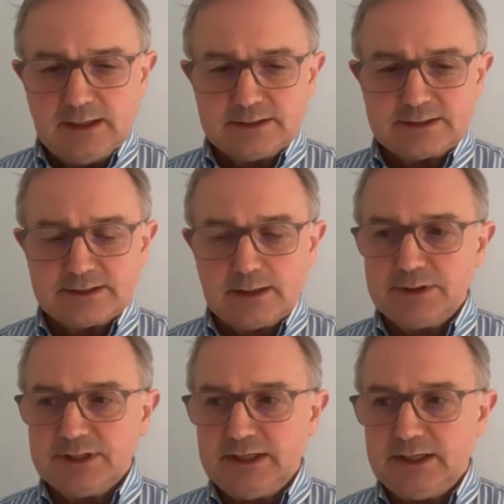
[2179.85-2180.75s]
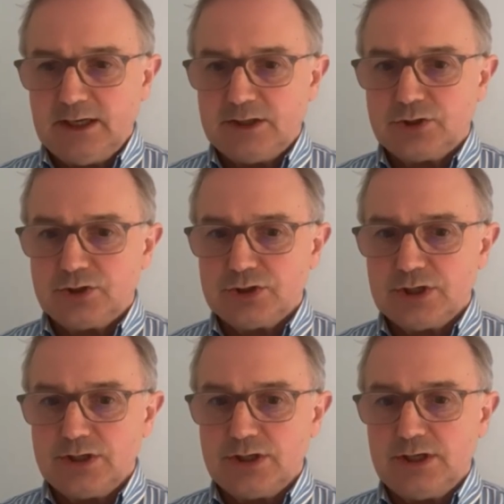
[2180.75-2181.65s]
Some of the
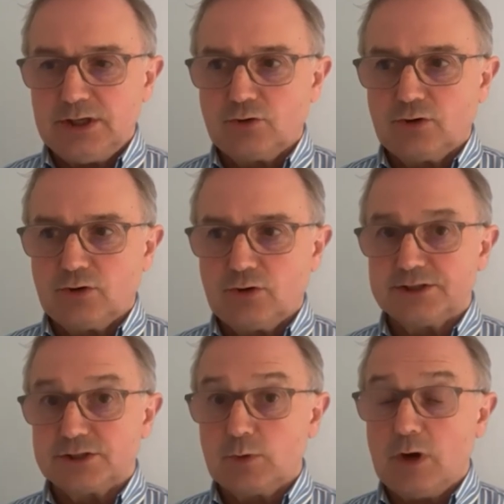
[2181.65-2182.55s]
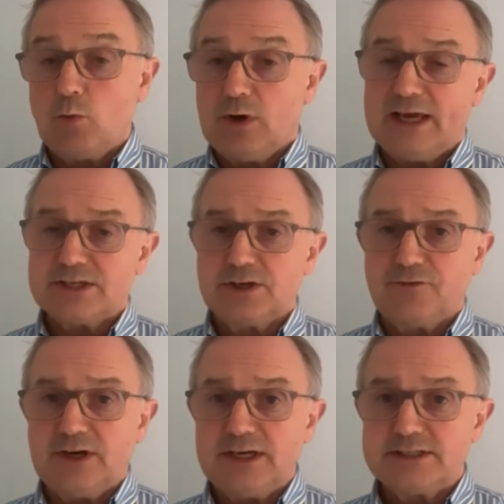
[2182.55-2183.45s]
creditors as well will actually
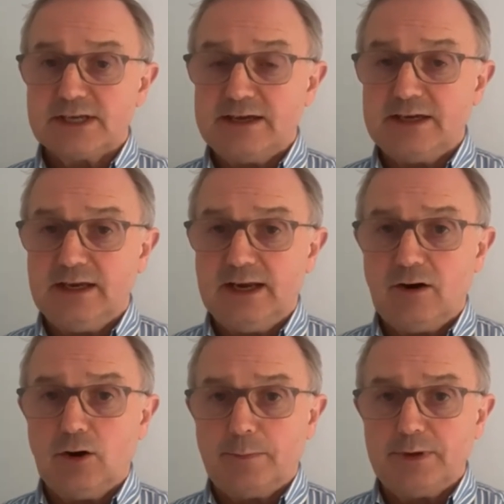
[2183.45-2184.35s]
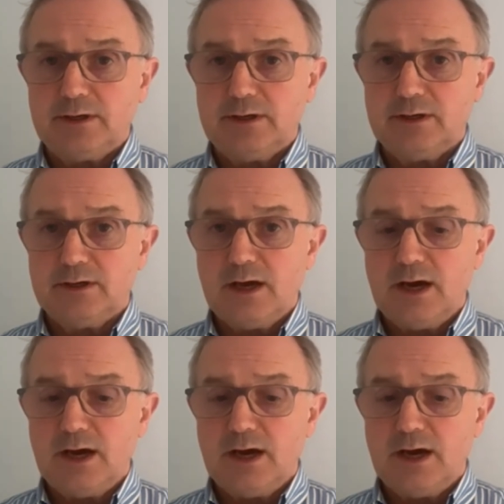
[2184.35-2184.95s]
face, in our opinion,